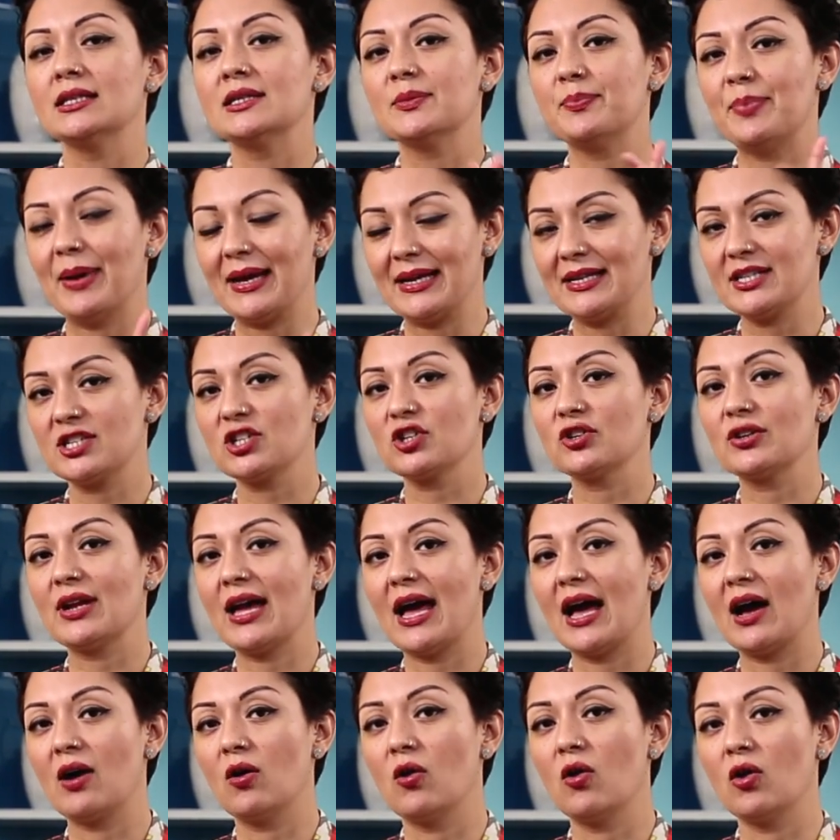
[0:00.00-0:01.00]
depending on
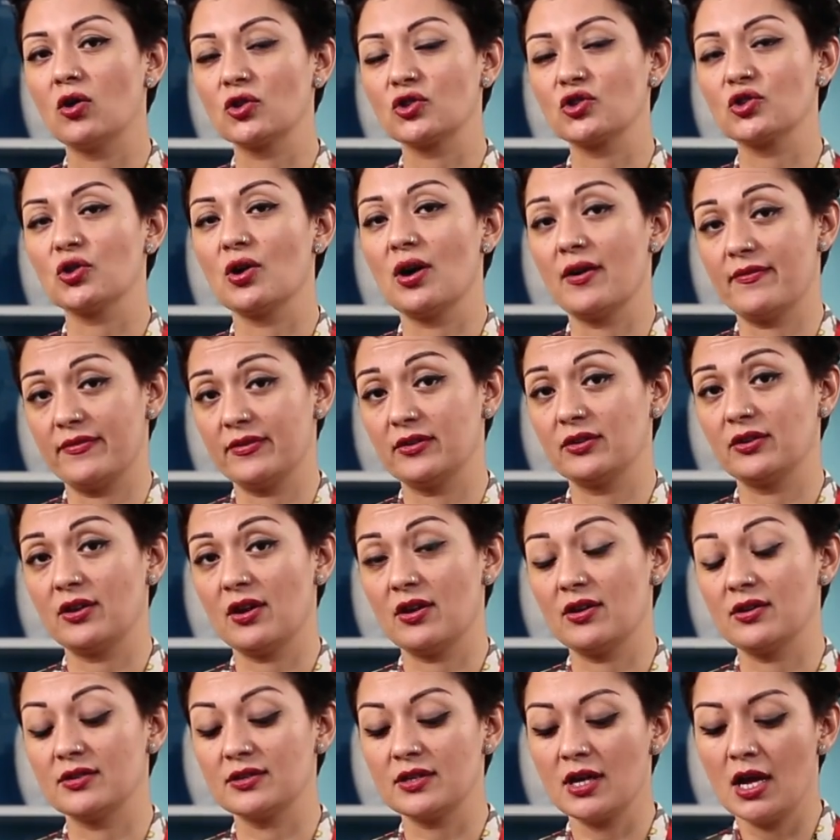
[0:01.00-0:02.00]
how hot your oven
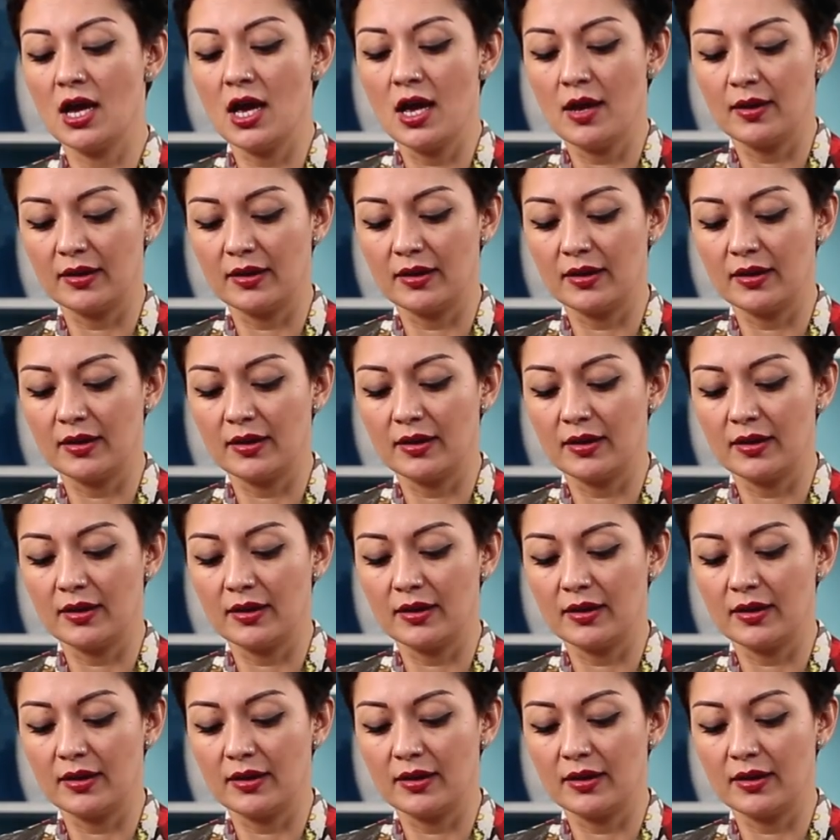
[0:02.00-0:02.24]
goes.